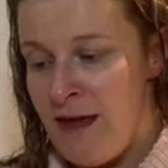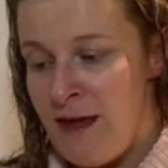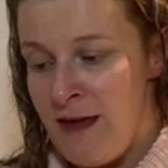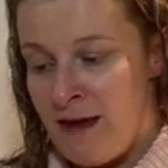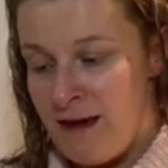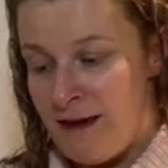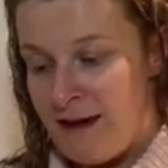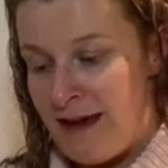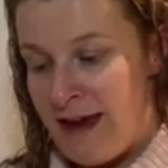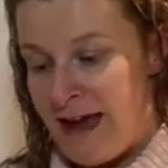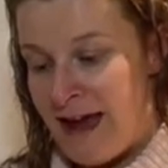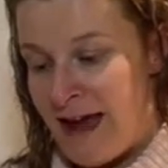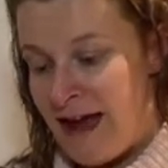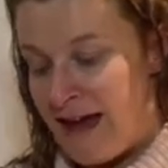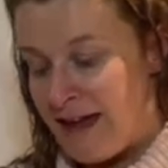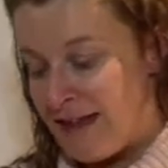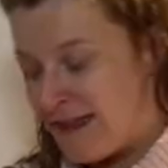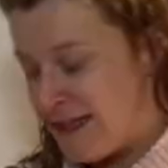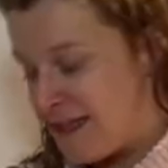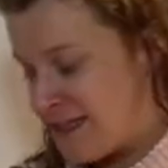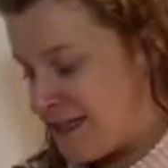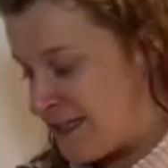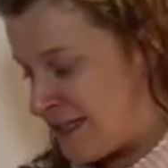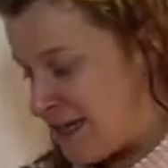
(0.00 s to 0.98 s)
Now,
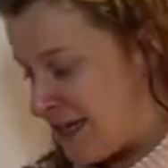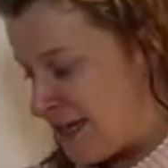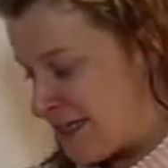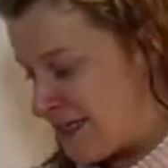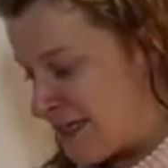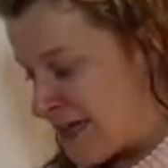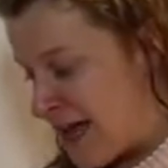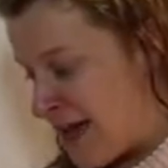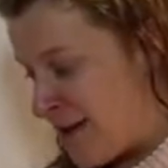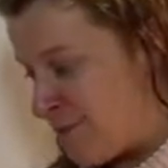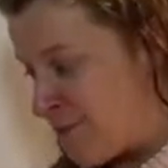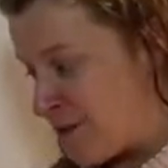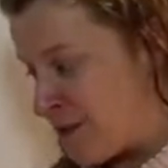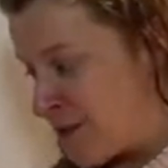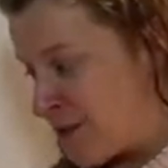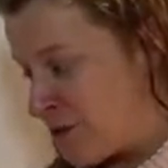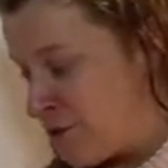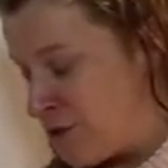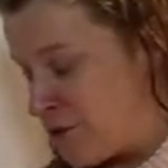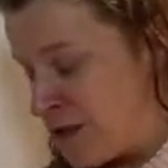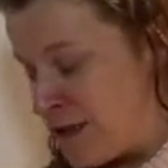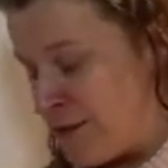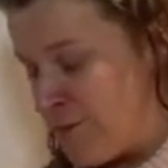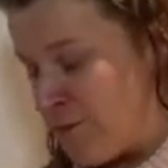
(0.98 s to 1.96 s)
this is
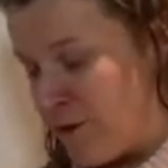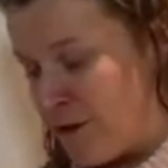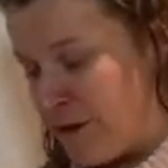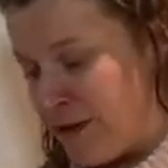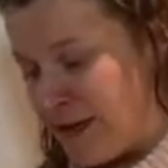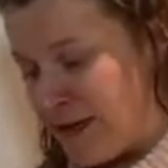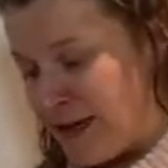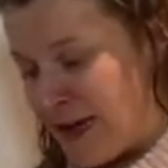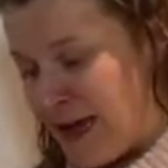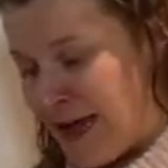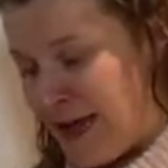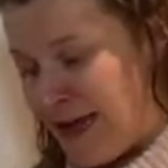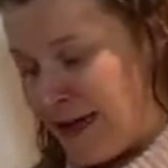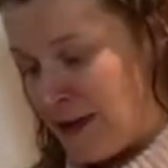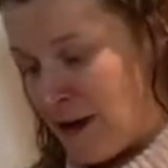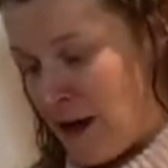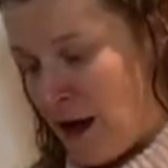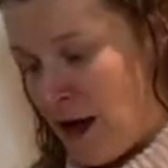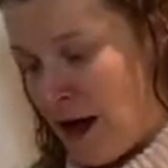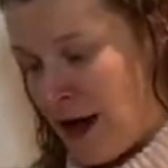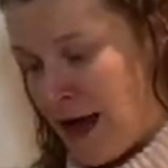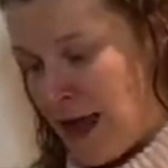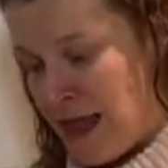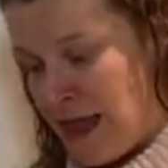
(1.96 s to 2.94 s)
absolutely brilliant and
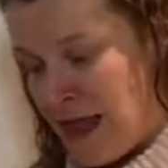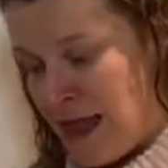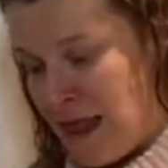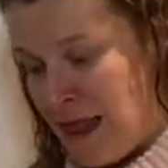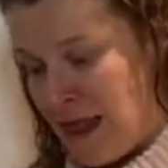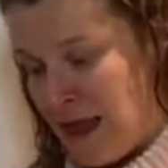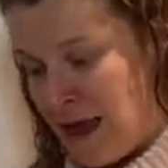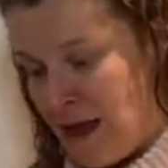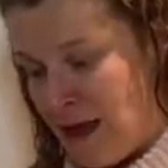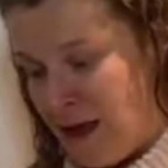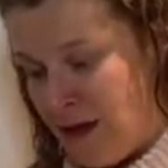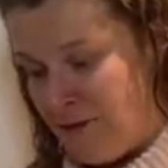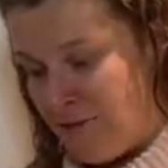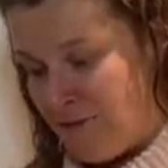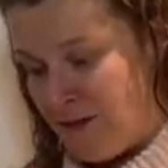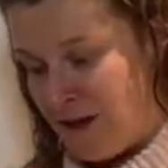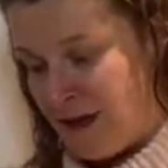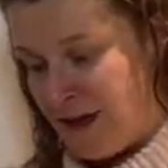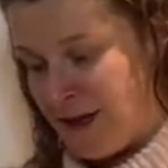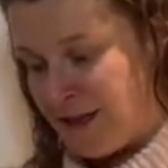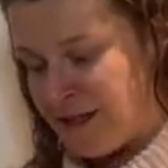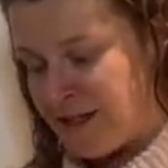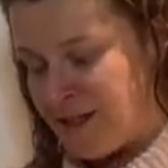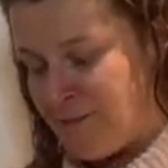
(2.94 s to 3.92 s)
I love
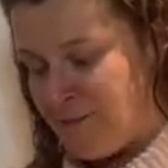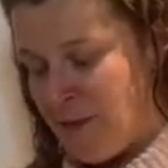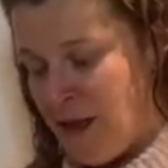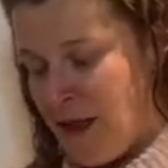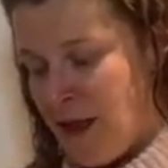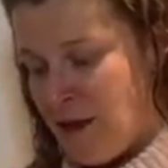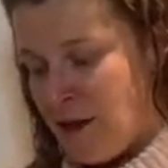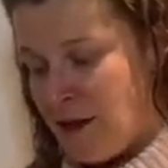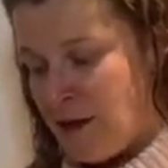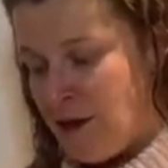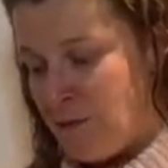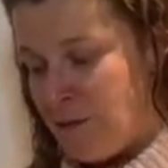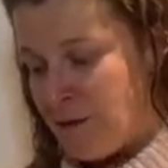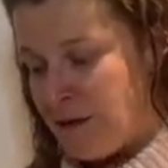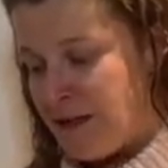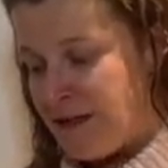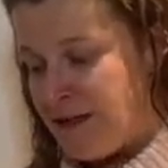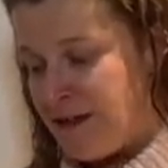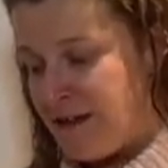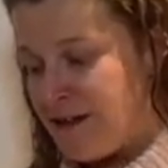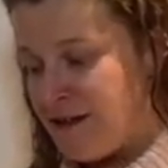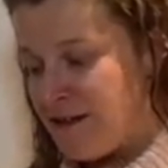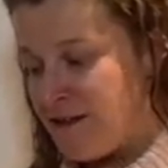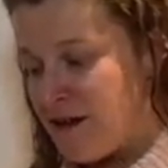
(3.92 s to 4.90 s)
it. You only
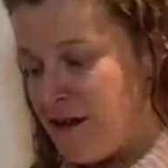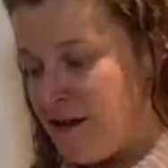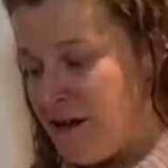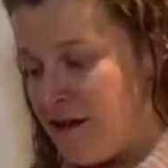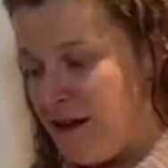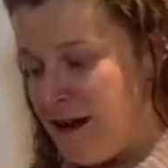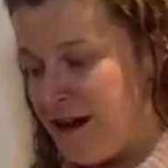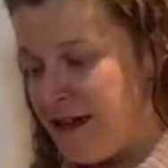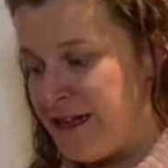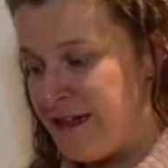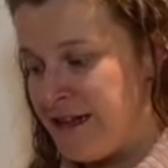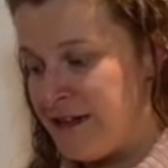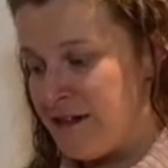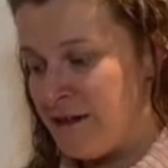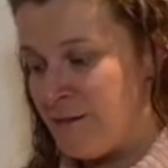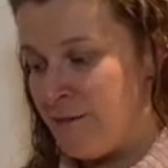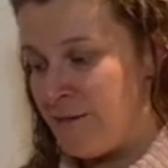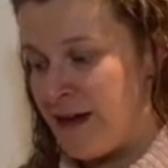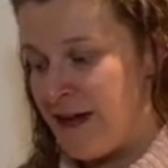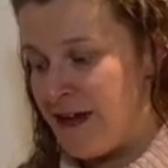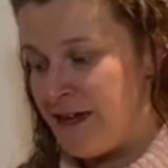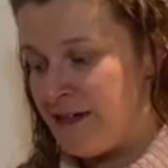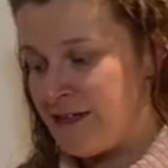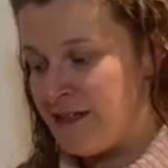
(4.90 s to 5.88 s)
need a tiny little
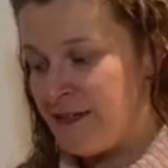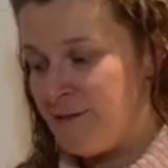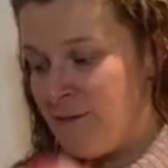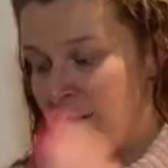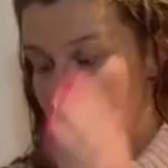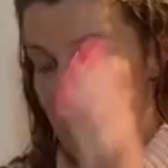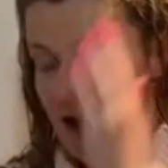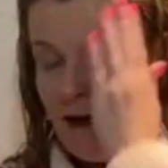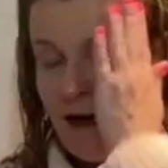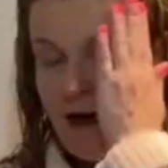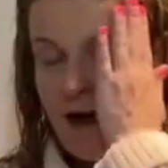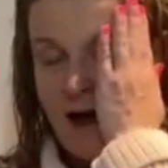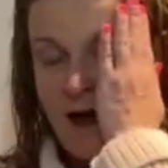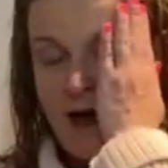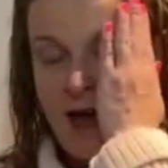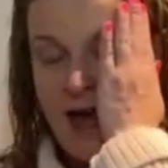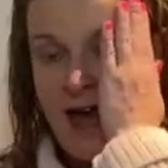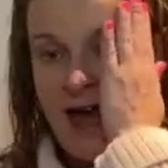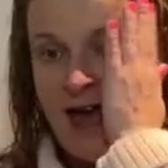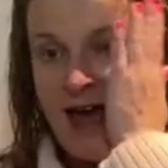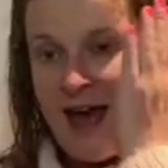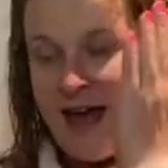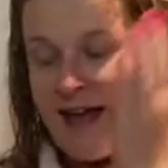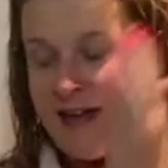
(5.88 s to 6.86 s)
amount
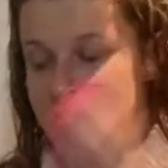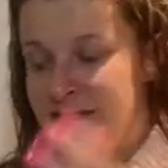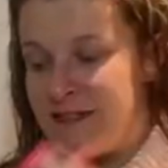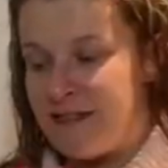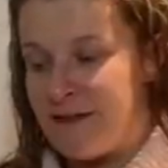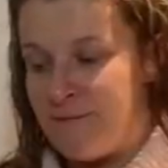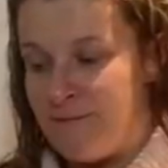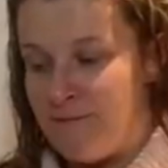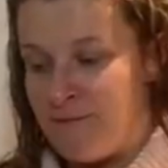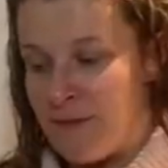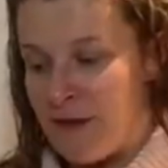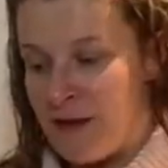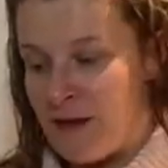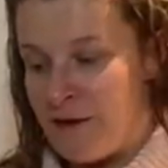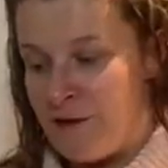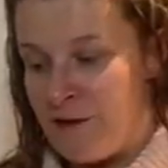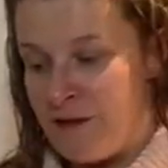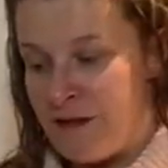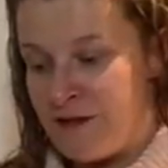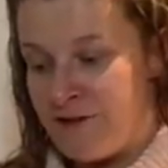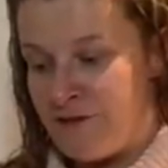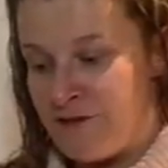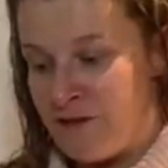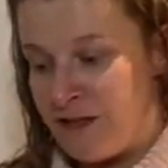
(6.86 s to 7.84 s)
and you
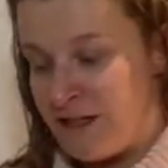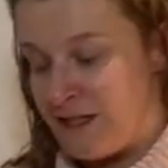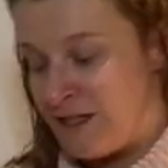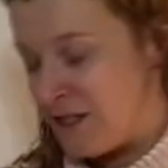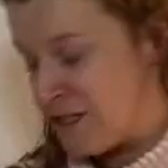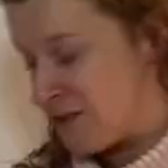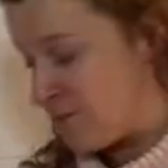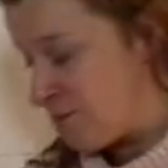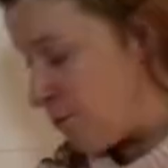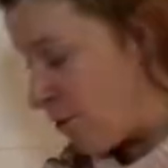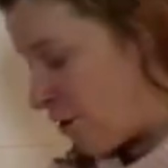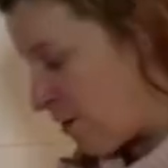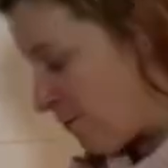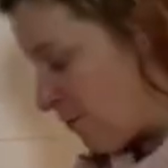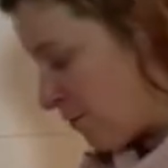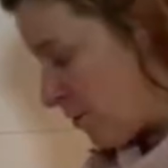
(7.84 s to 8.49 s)
literally just pop